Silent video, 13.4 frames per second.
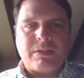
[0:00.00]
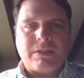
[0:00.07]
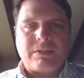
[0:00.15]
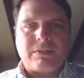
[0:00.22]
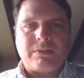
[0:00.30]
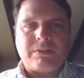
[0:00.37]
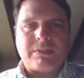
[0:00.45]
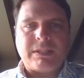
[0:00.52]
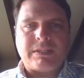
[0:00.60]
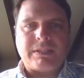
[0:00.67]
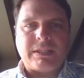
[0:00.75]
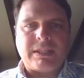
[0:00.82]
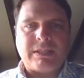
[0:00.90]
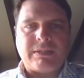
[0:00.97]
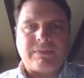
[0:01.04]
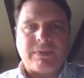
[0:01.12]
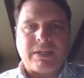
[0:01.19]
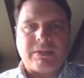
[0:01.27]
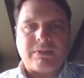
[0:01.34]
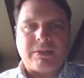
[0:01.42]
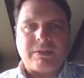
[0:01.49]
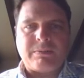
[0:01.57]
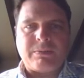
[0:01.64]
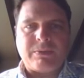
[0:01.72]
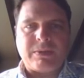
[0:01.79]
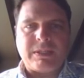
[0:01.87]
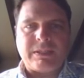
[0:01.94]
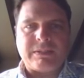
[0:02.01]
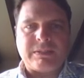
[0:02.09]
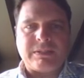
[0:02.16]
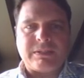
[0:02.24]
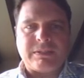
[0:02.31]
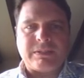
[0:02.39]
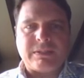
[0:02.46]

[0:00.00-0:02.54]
So it says identify all the points